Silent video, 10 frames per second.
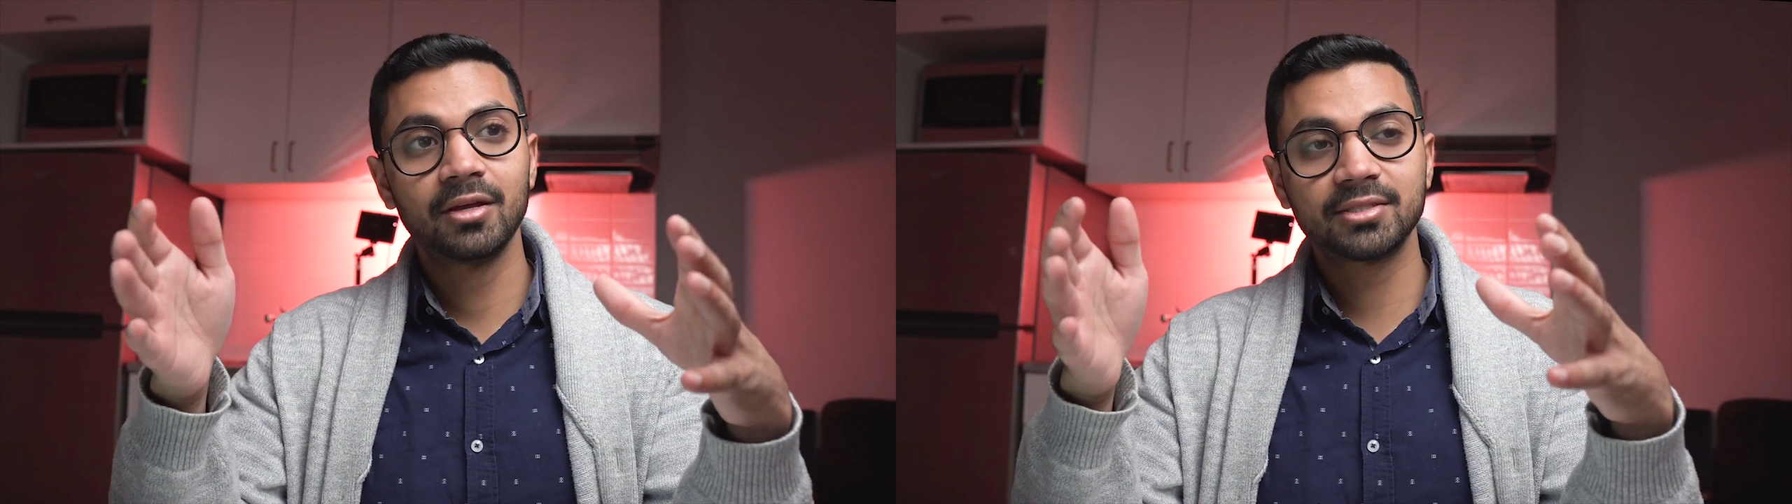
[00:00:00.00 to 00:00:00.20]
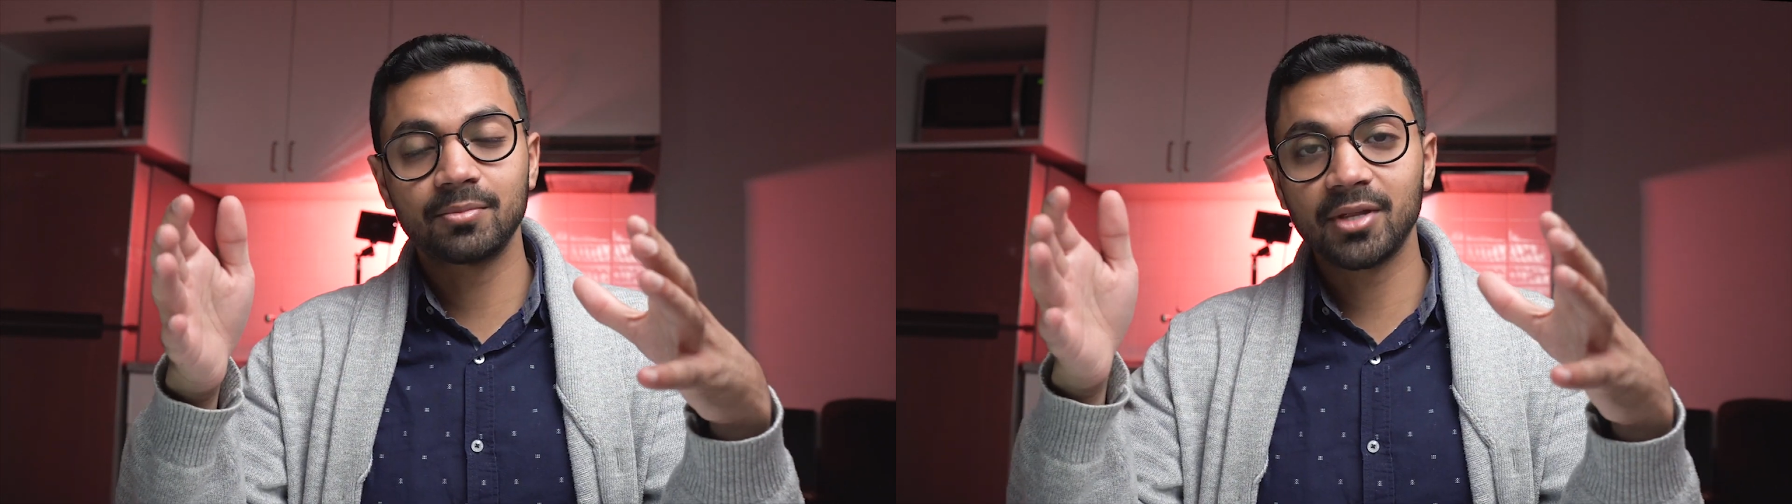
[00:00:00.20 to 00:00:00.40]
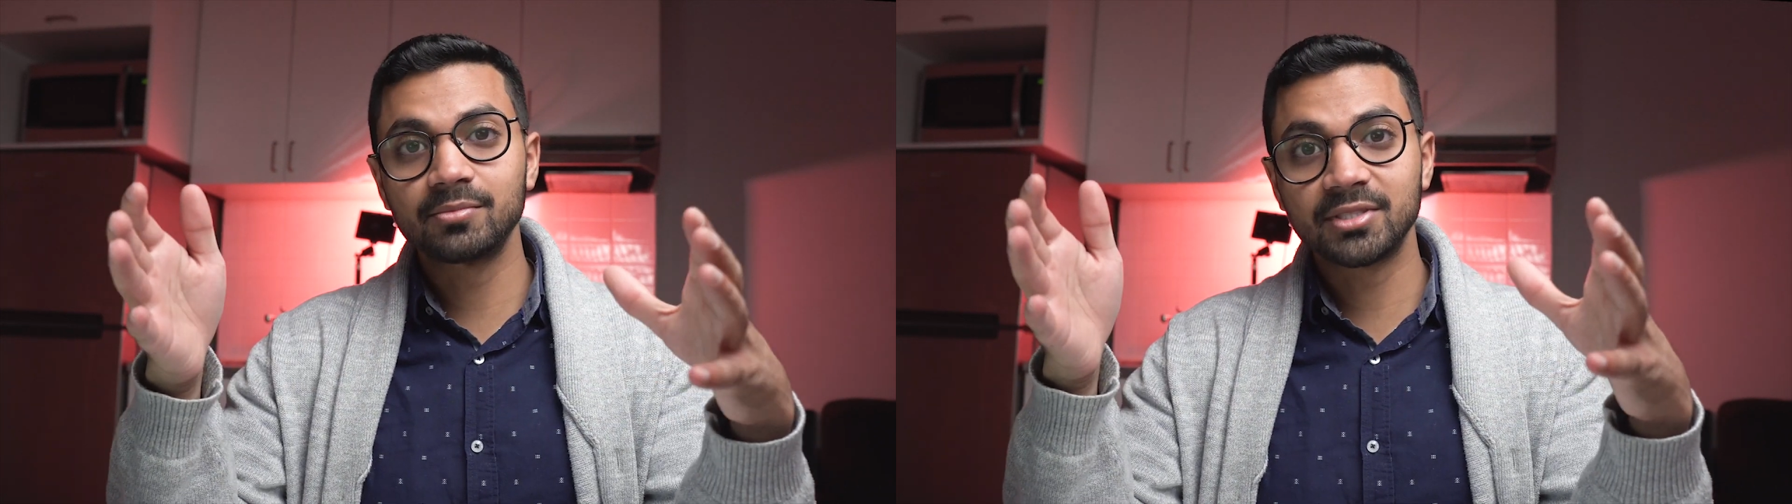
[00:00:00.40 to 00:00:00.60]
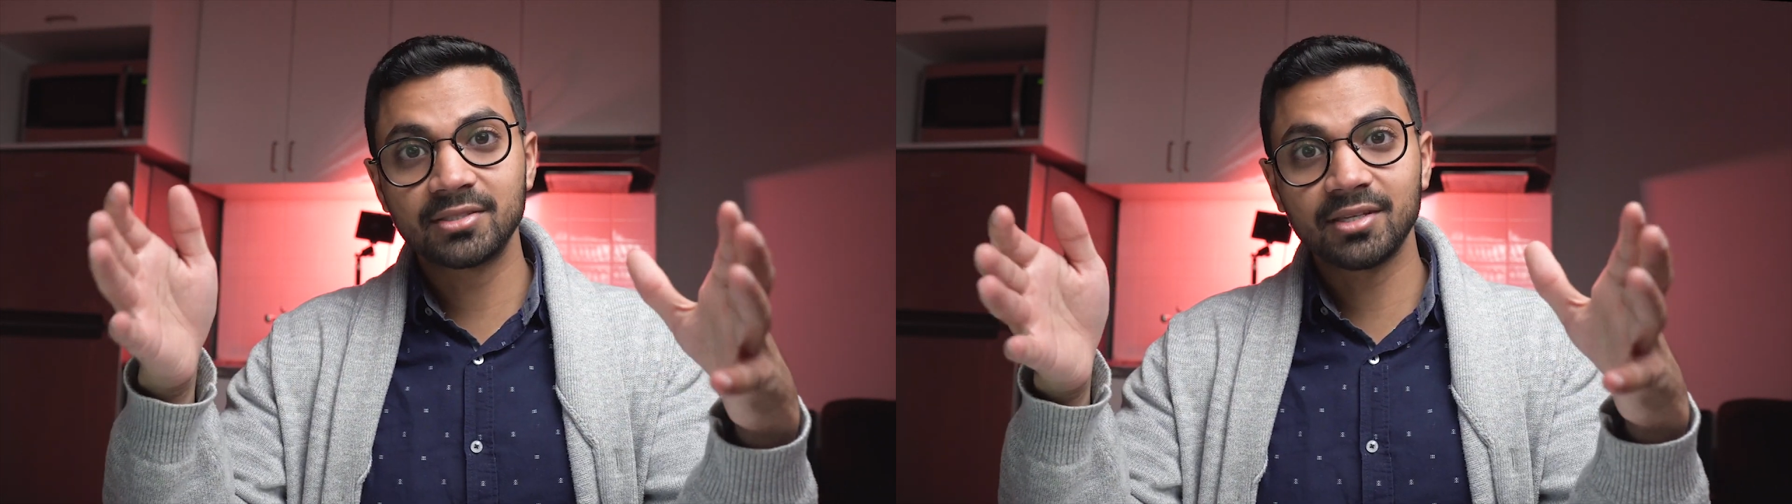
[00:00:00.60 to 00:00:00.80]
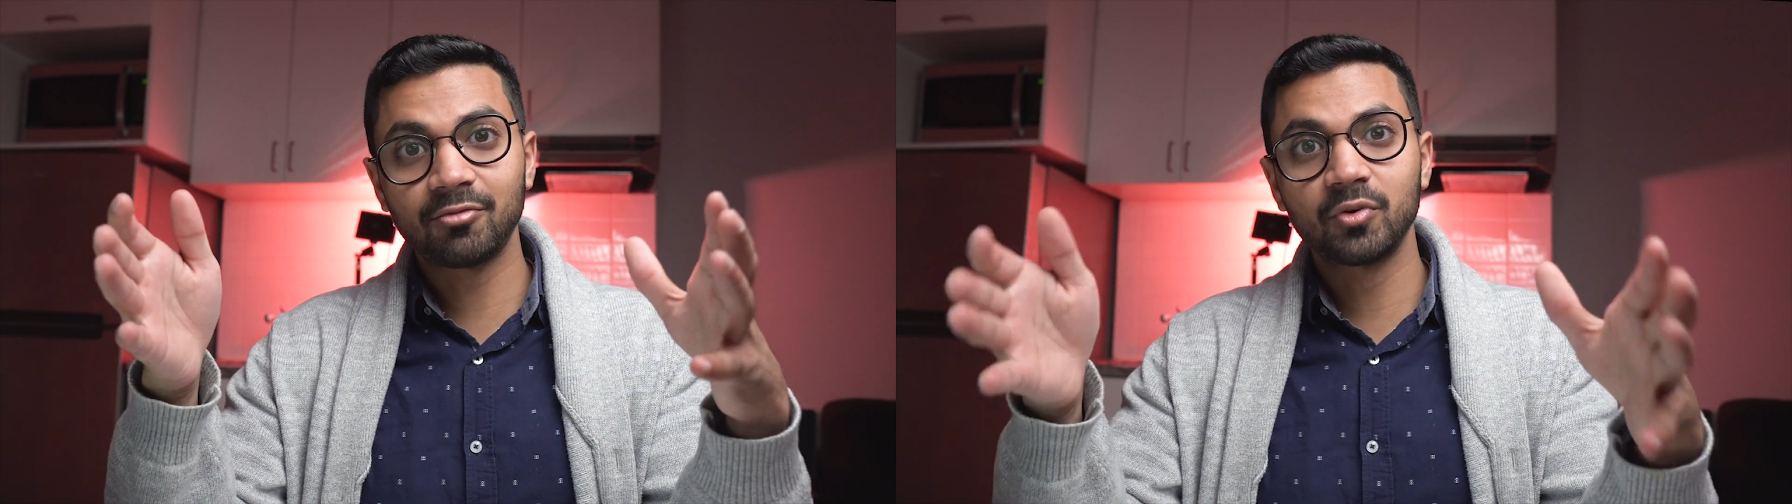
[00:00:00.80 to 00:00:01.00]
sometimes
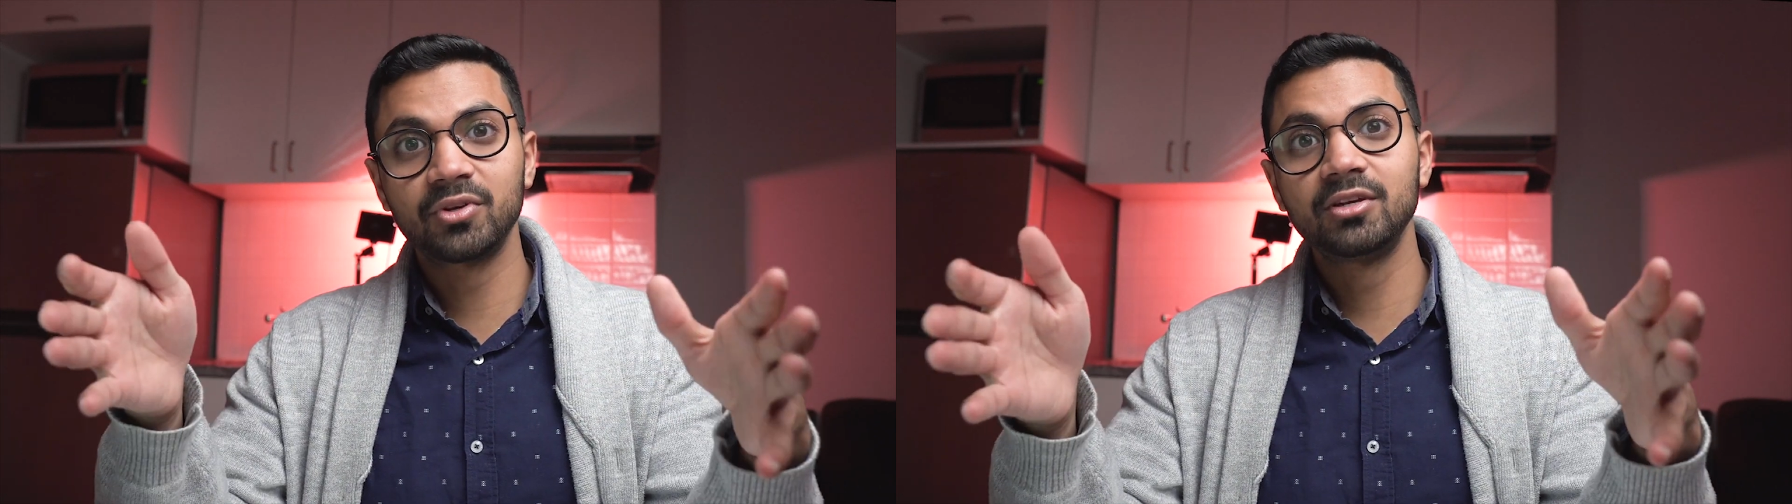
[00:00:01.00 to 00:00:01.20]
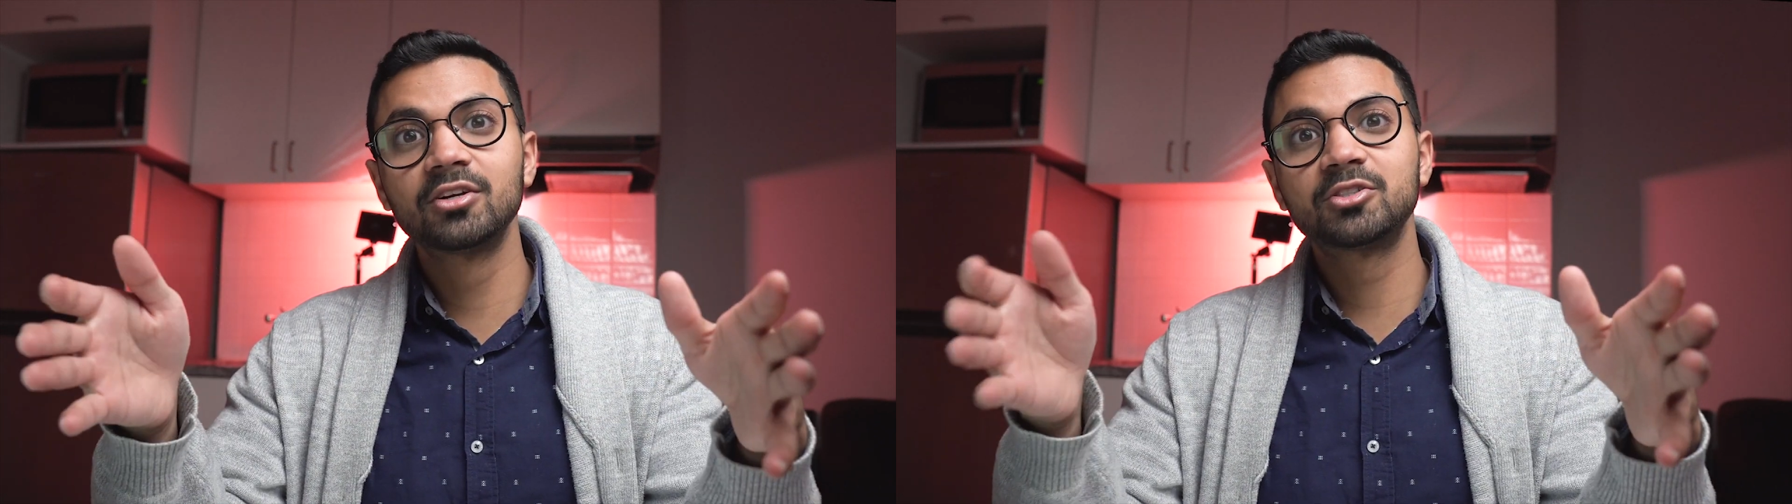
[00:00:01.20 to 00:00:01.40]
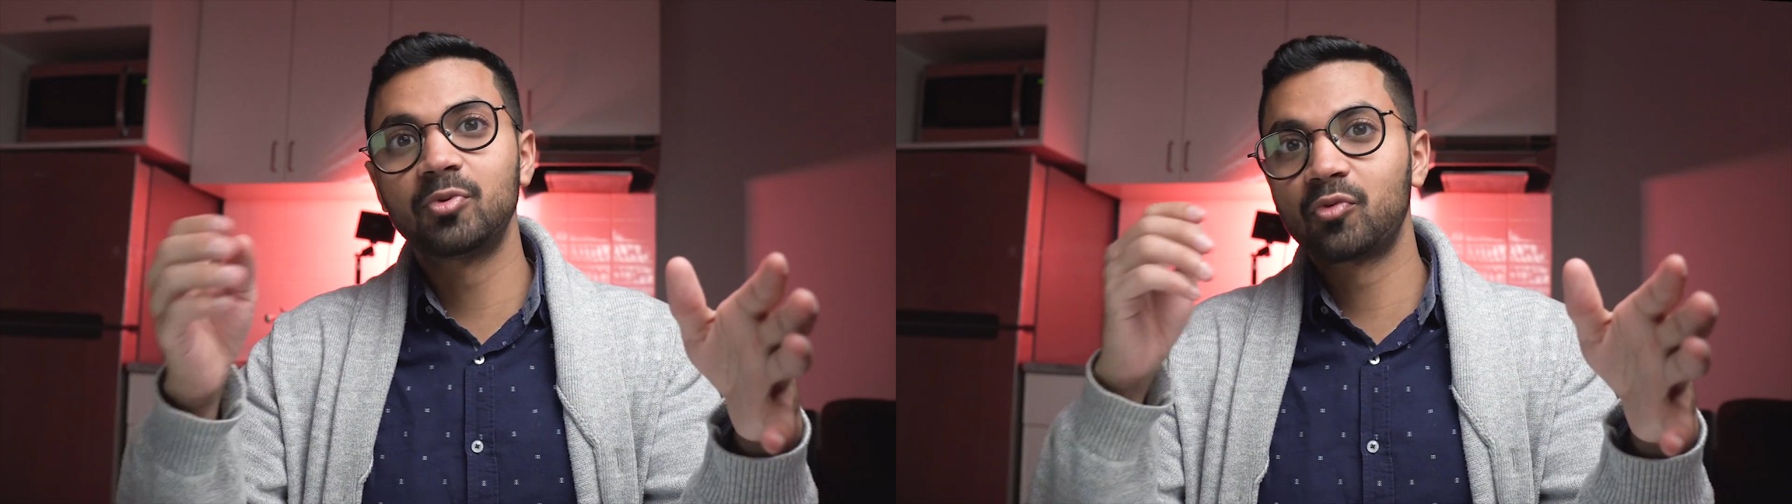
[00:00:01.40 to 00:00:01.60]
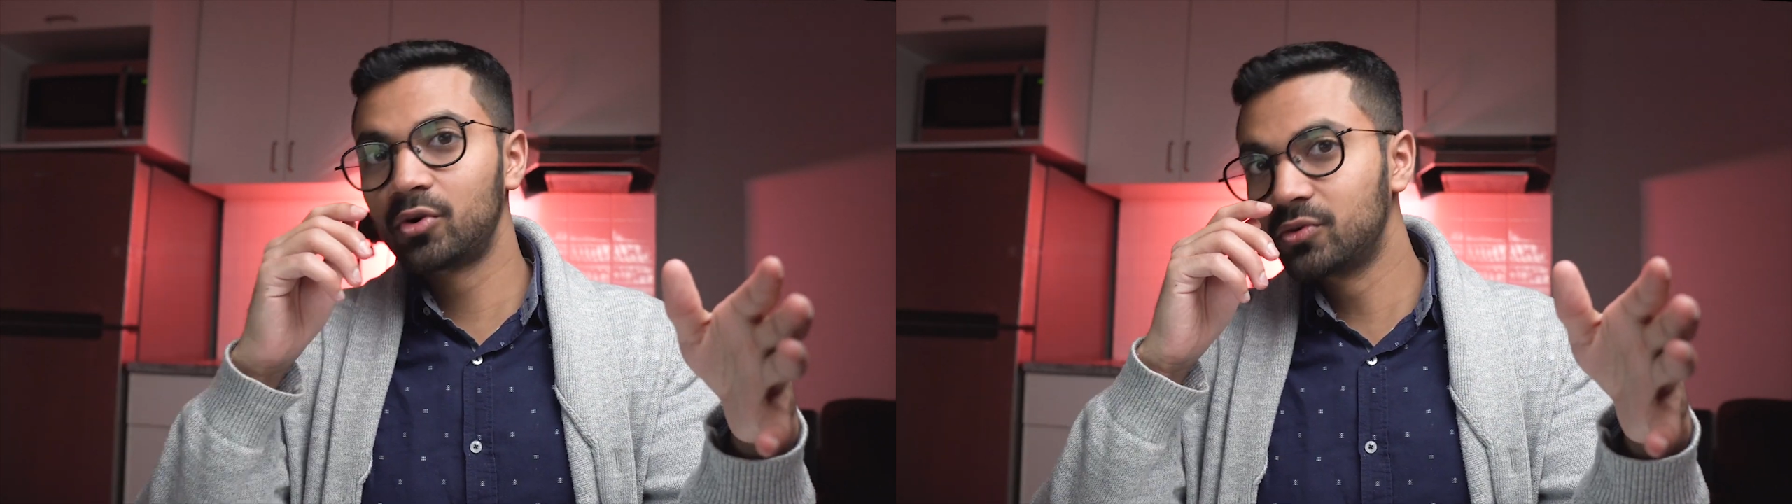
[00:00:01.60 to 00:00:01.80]
several years before